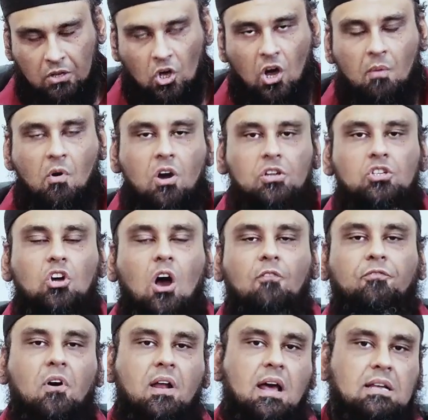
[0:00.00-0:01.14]
No more
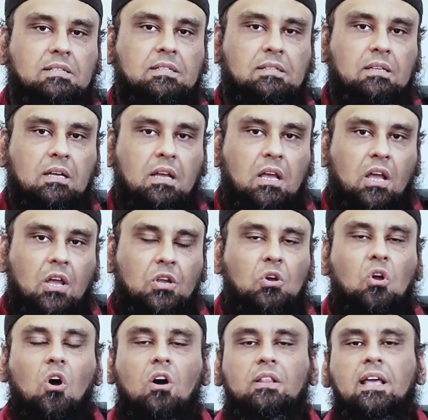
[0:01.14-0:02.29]
job for us.
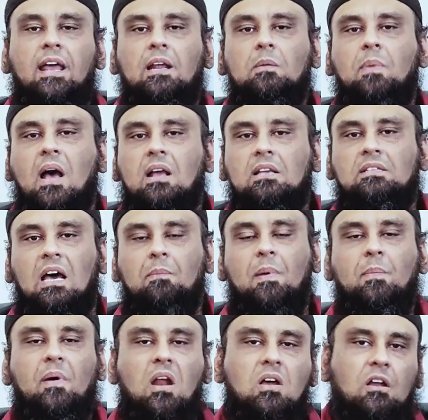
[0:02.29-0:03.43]
You go there in
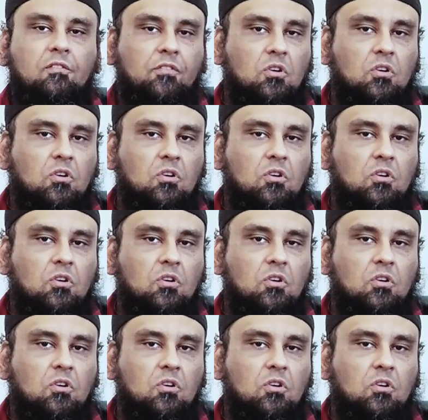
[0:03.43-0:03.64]
Pakistan, people are